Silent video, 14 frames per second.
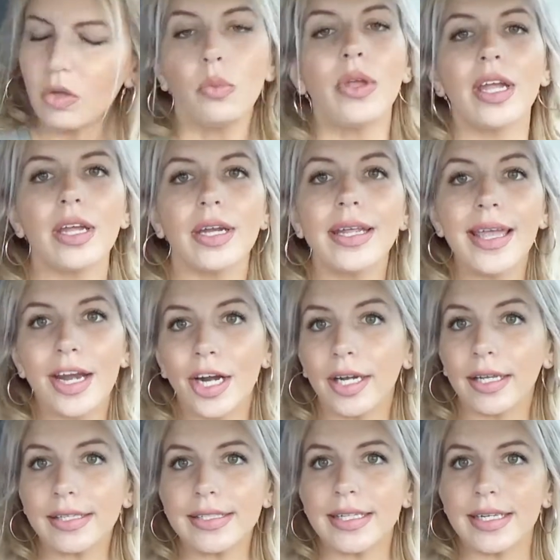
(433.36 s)
we are gonna get our
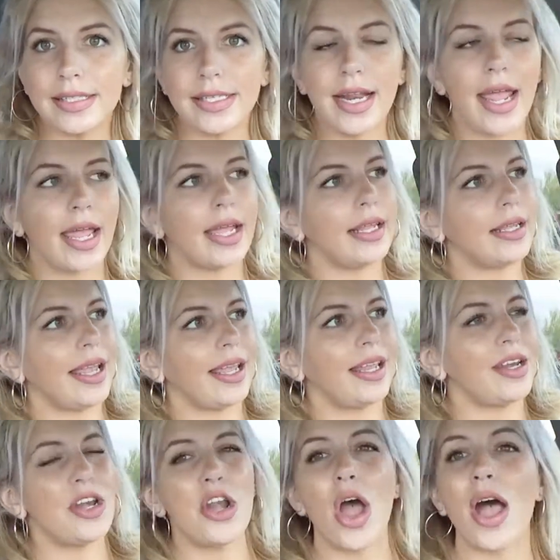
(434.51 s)
nails done today
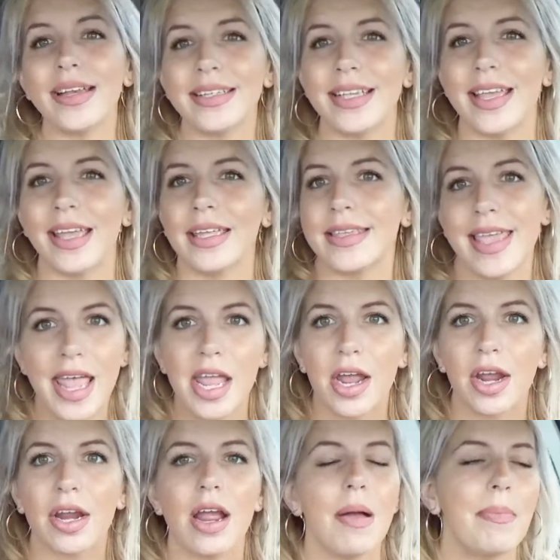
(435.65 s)
and not
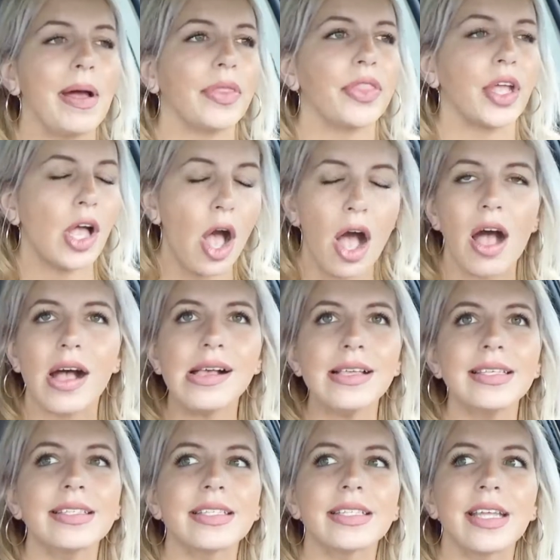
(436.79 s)
care about the
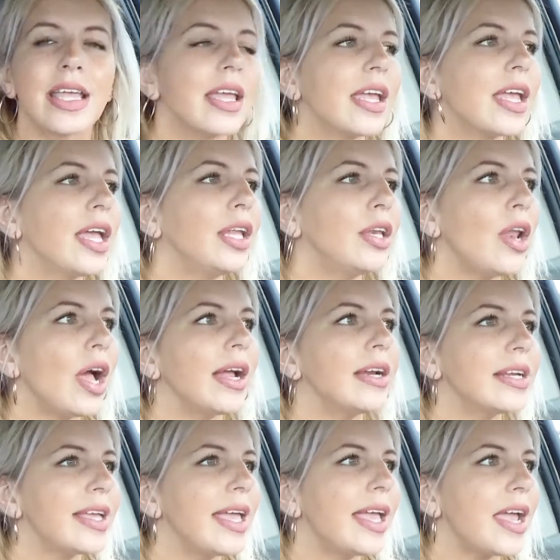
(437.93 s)
cost and
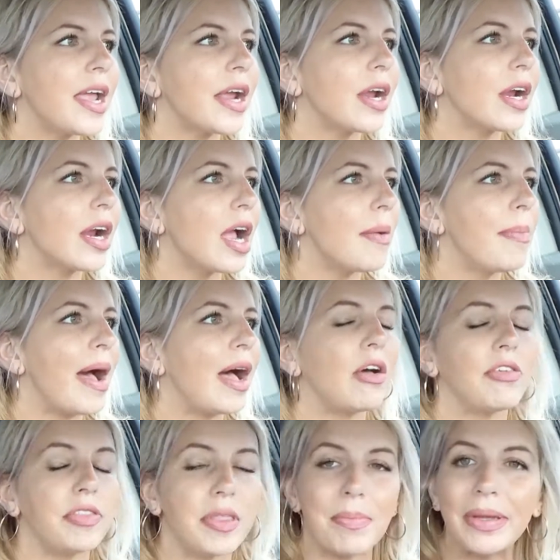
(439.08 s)
not care
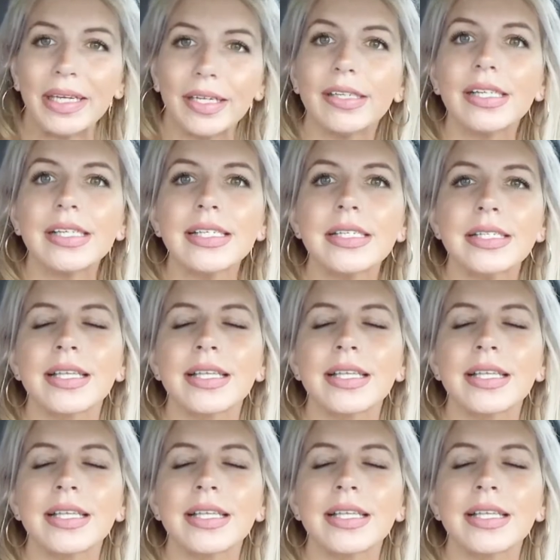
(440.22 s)
about the bills.